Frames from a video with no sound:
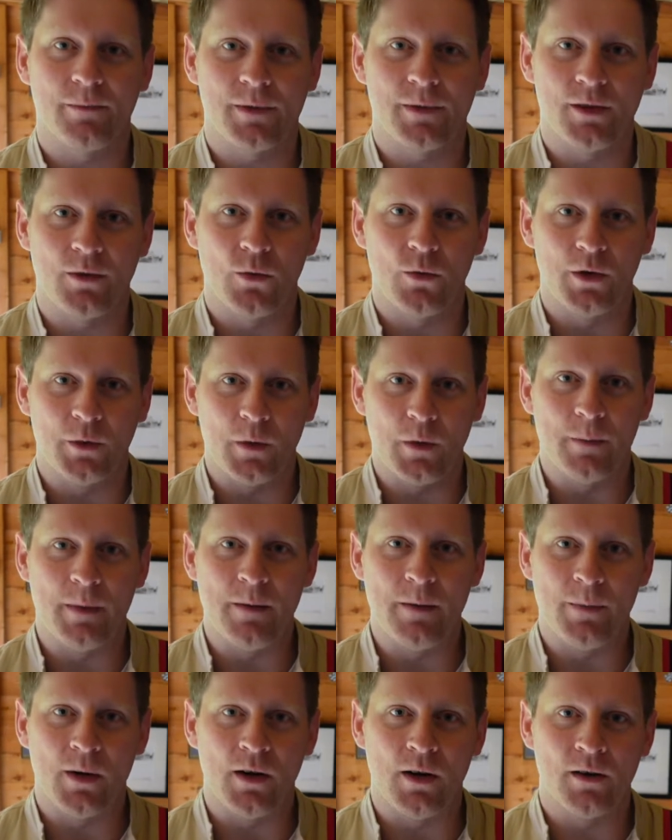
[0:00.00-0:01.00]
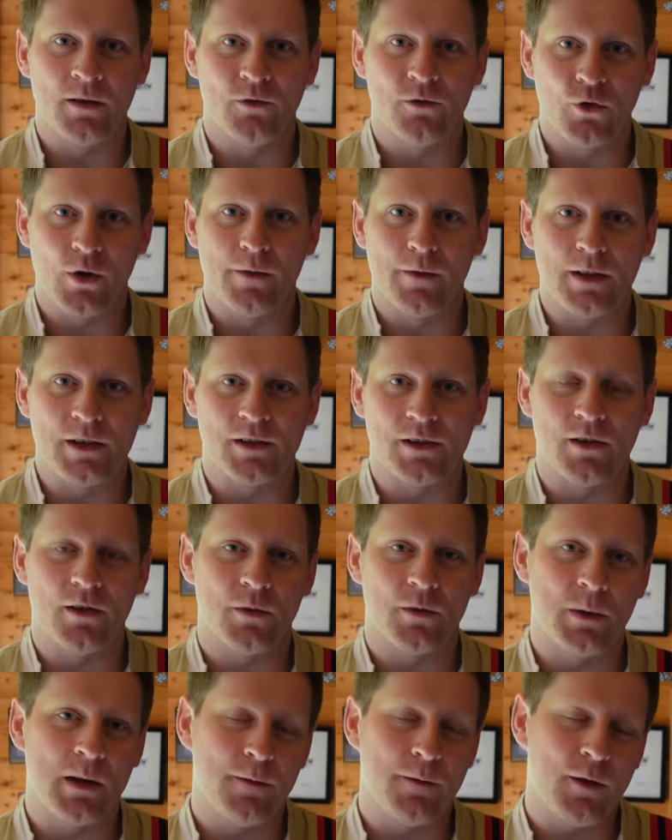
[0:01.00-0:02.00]
So what do we mean by driving
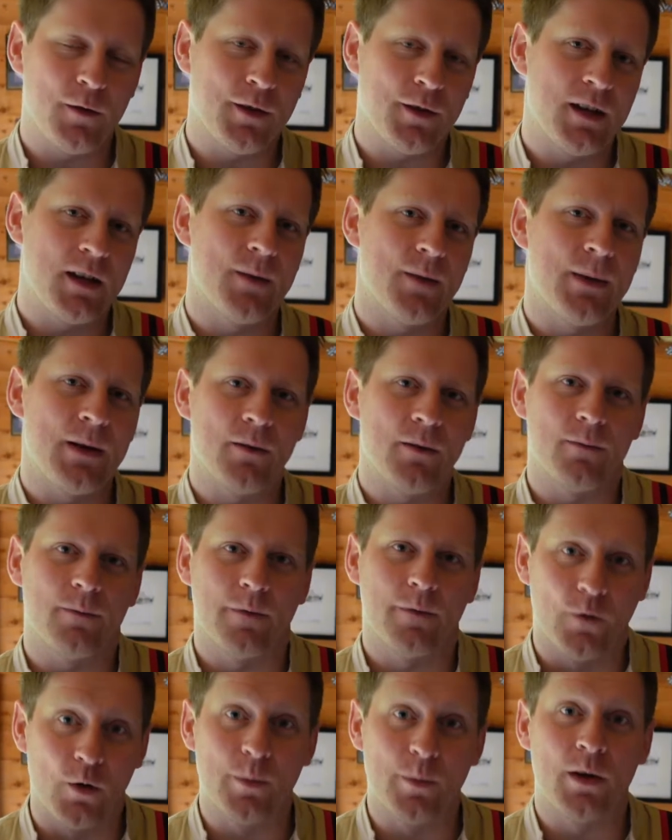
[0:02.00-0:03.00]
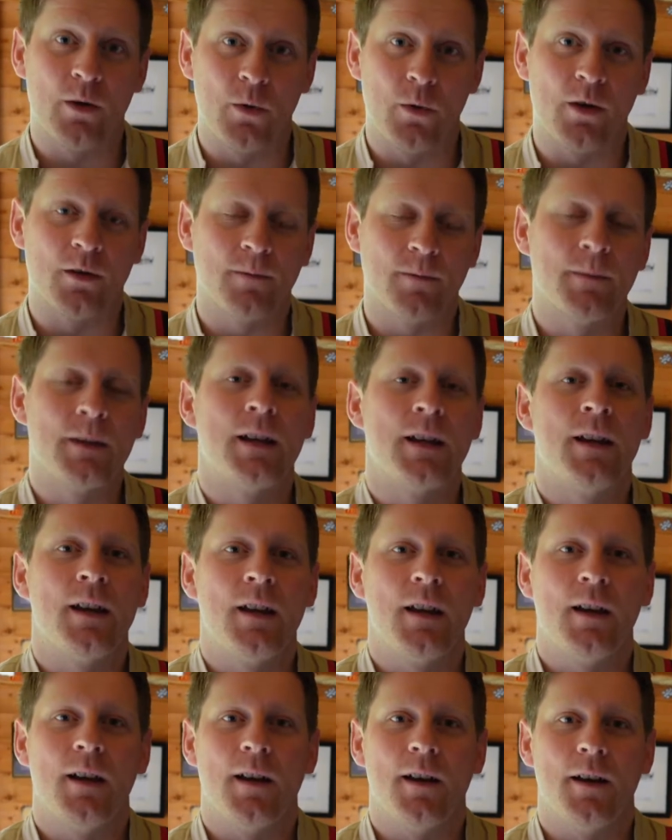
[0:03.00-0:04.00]
styles? Well, if you think about Formula
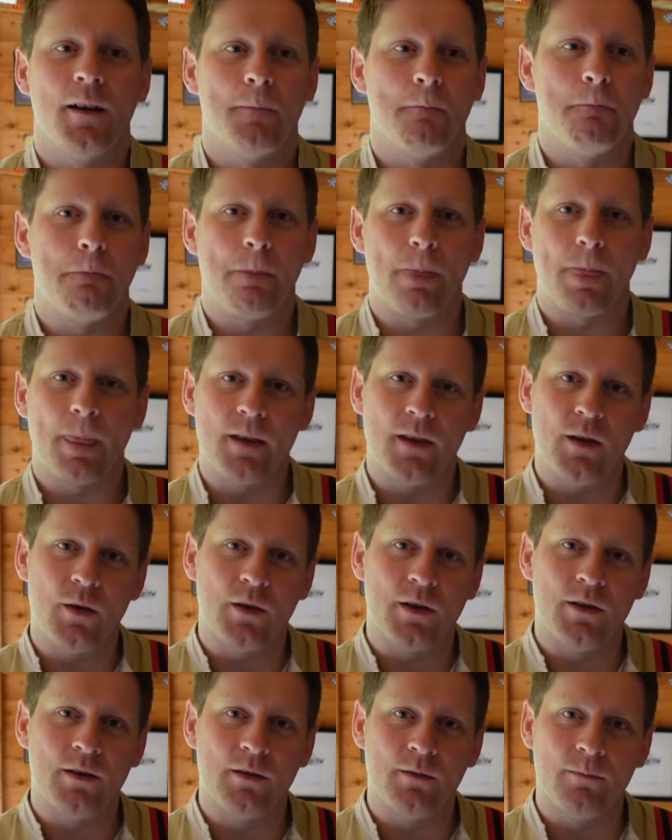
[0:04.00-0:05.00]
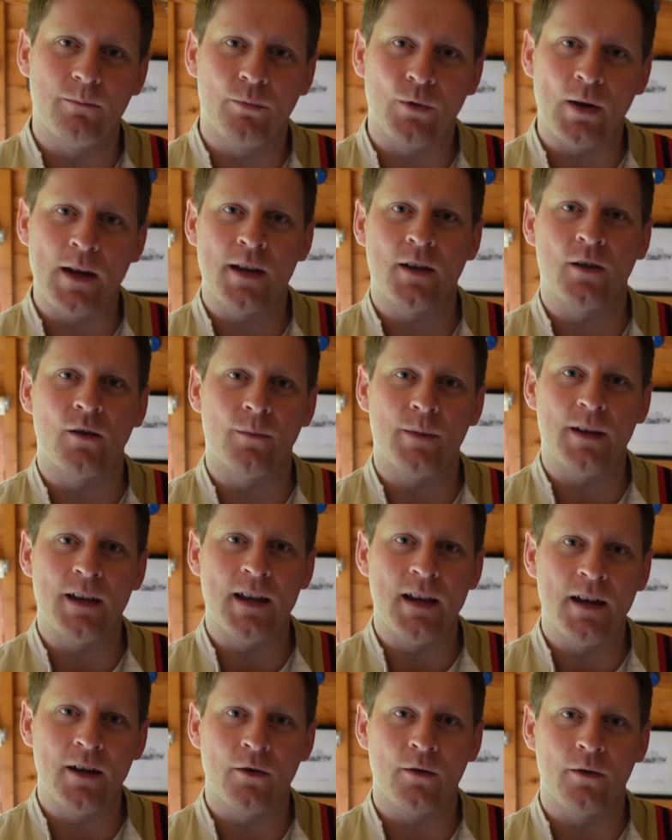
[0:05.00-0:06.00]
One, you can break up the
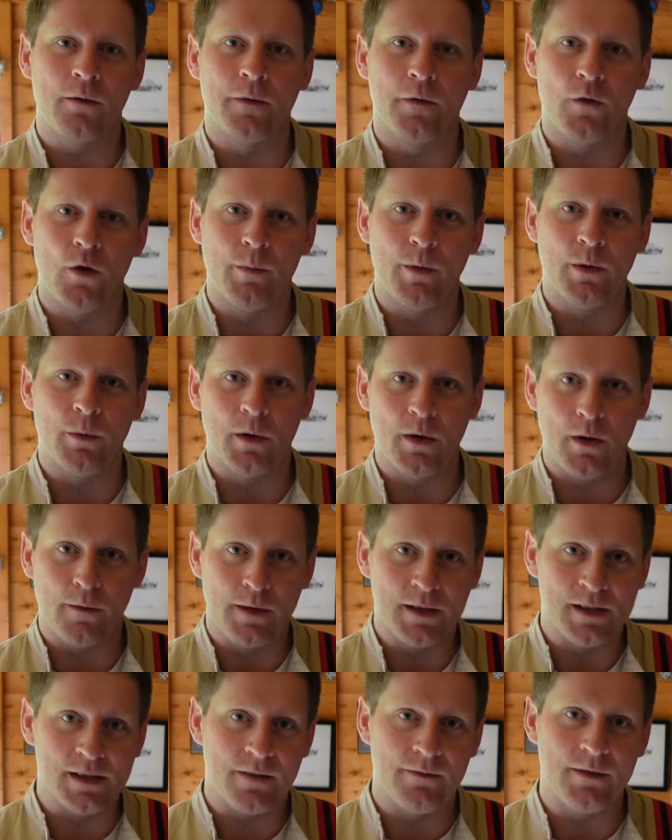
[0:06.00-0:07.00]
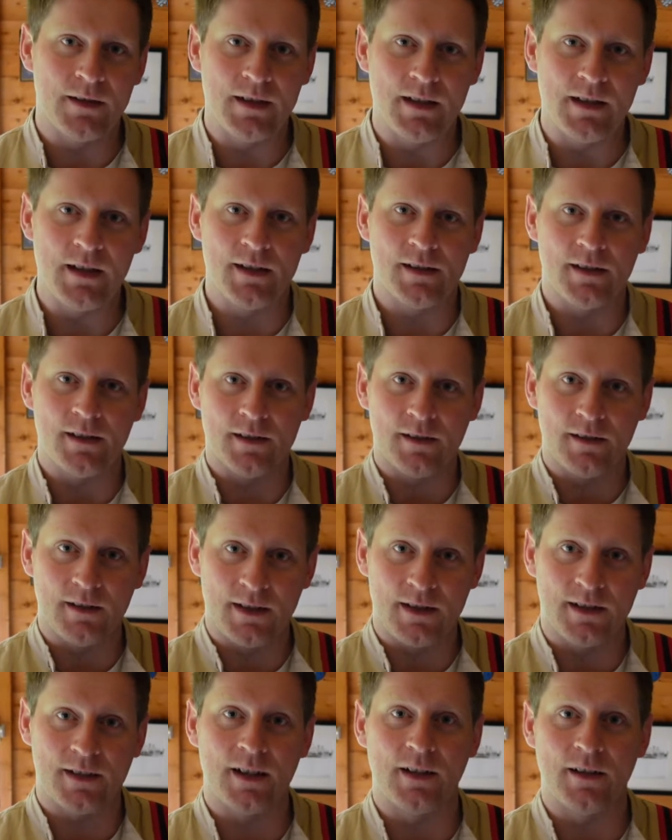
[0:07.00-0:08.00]
era of Formula One over the 70 years into
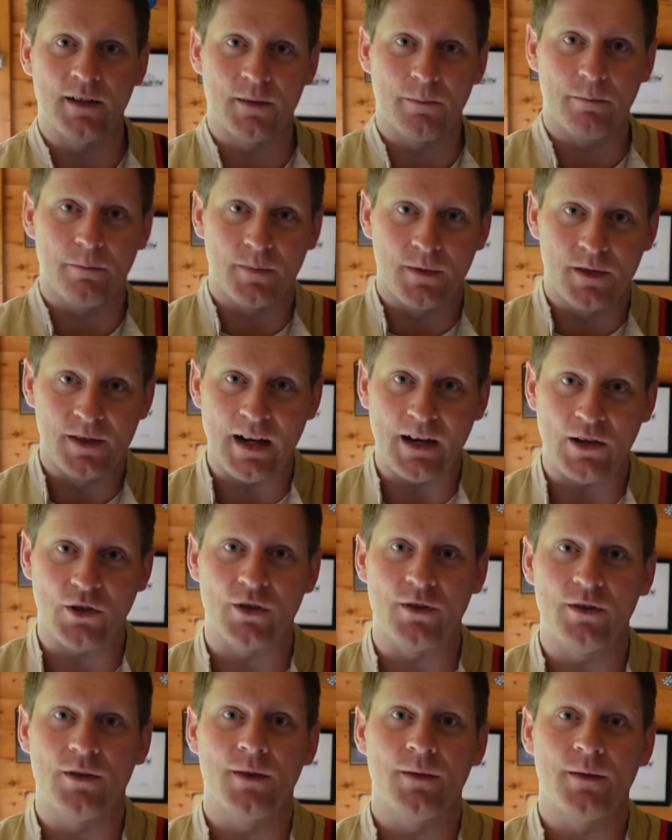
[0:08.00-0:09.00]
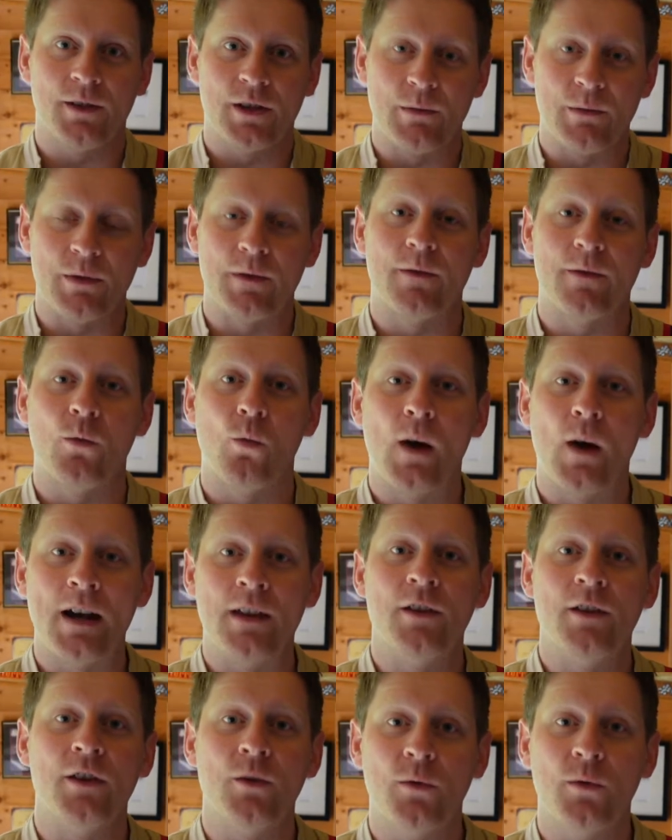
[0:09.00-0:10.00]
distinct sections in terms of the way
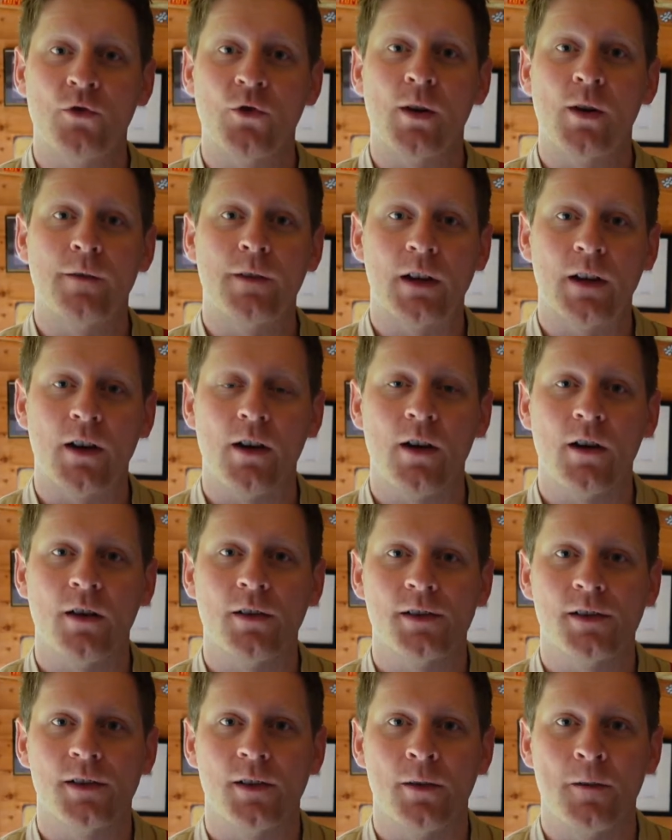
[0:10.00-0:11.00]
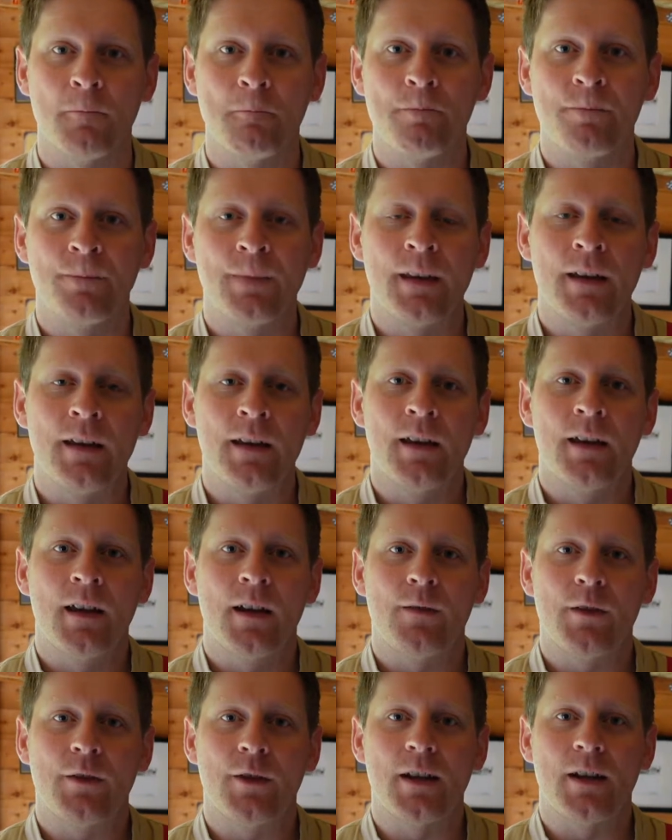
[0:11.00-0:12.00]
that you would drive the cars. So
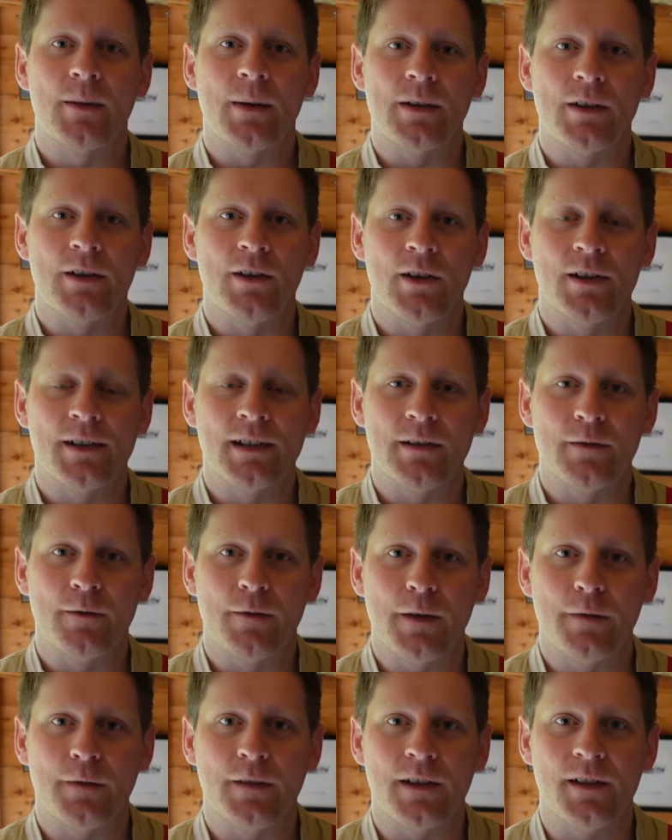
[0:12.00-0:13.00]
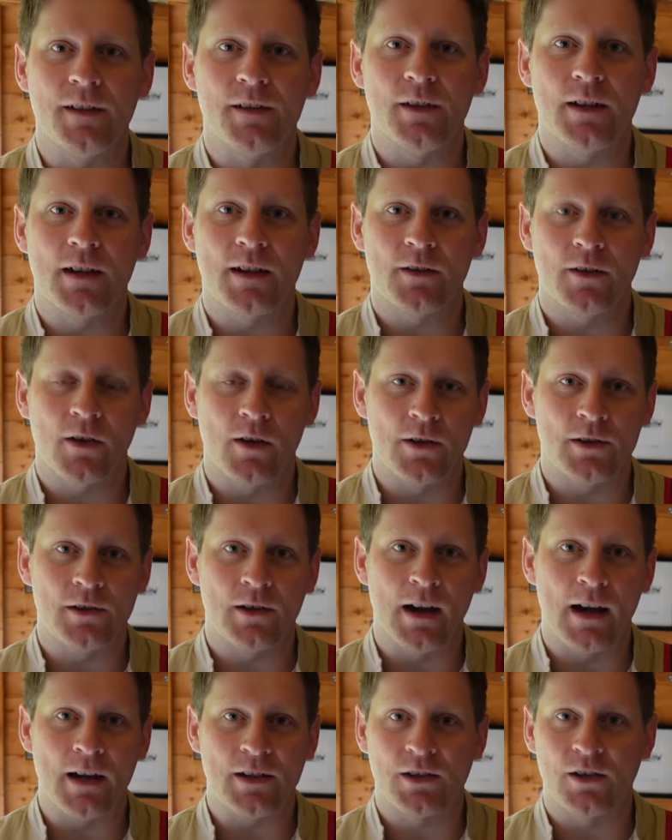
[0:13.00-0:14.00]
if you think about the 1950s, you had guys
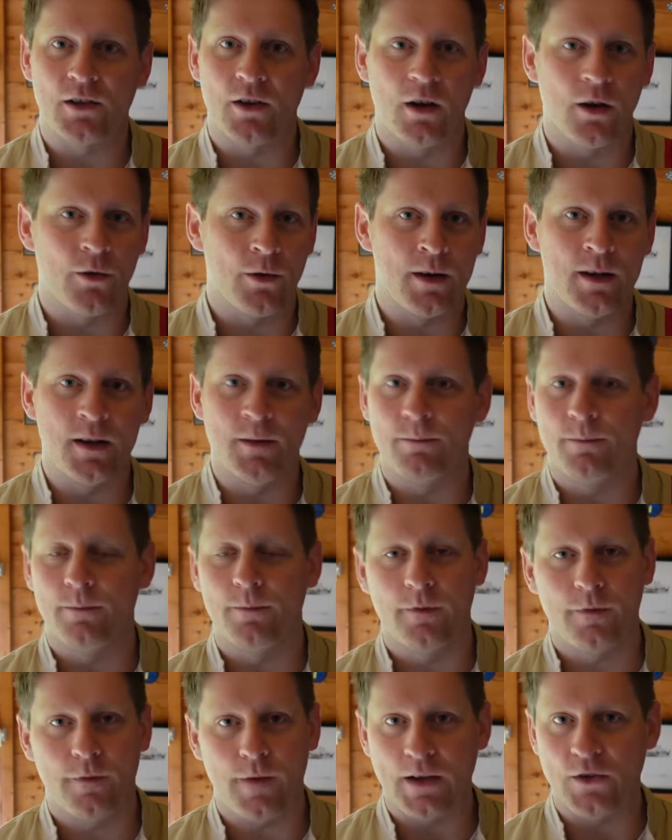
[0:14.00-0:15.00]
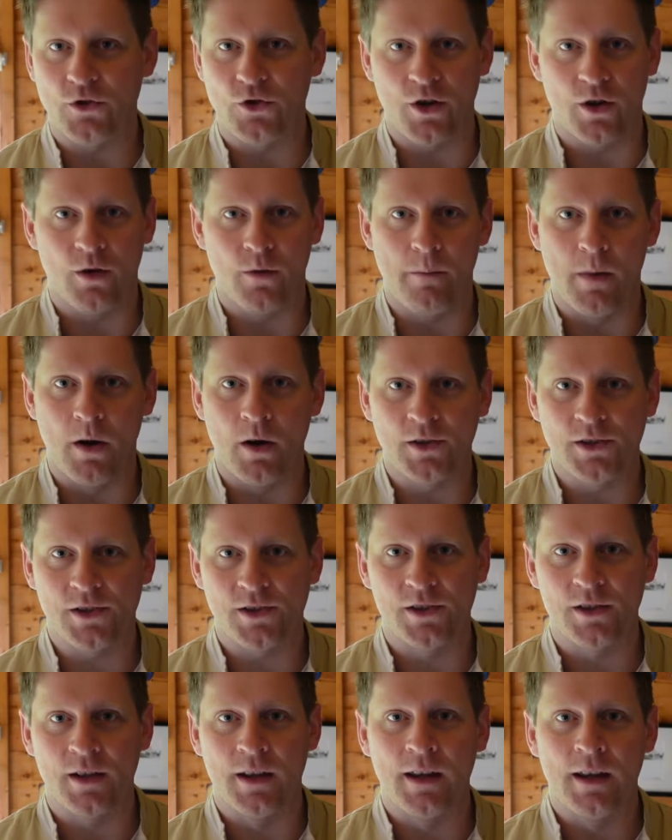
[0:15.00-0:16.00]
like Ascari, Fangio,
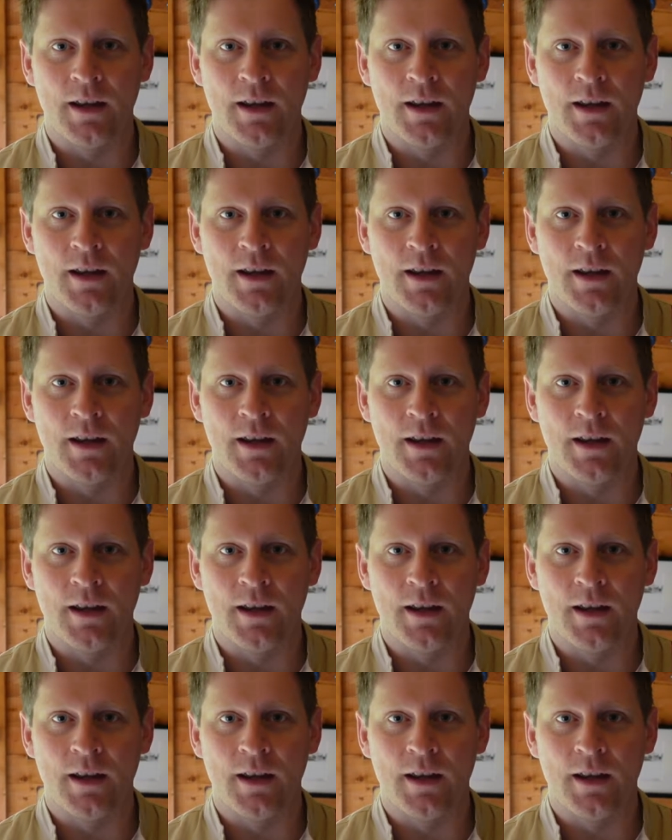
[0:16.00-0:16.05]
Moss.